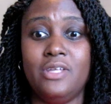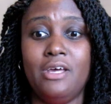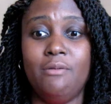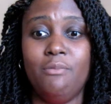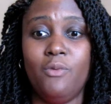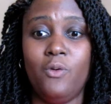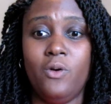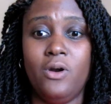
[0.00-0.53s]
that
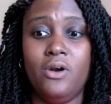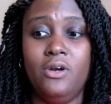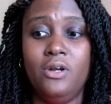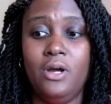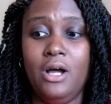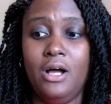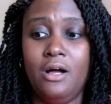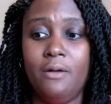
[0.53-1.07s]
more
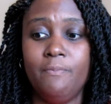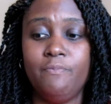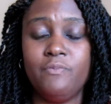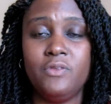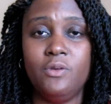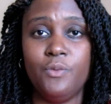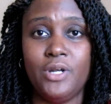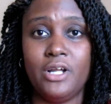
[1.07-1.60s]

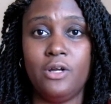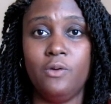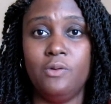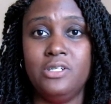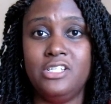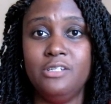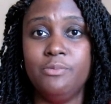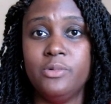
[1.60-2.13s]
when I go
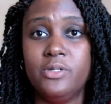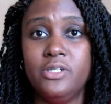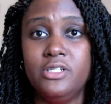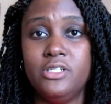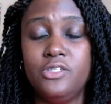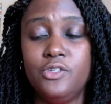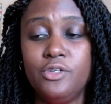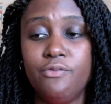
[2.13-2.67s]
in deeper
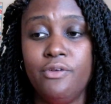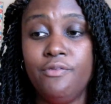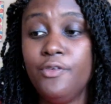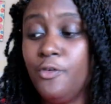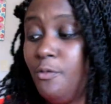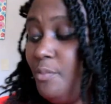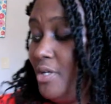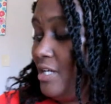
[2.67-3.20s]
into the
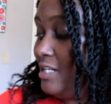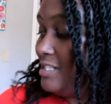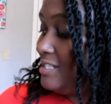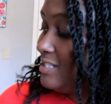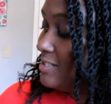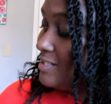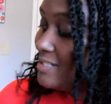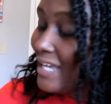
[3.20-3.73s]
review, because
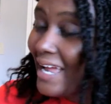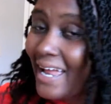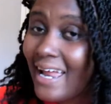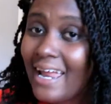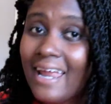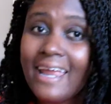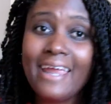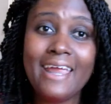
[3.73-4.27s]

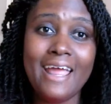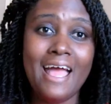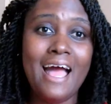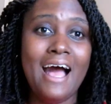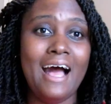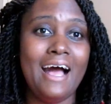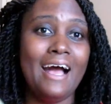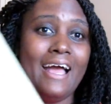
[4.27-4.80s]
today
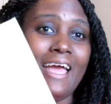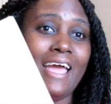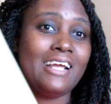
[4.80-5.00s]
I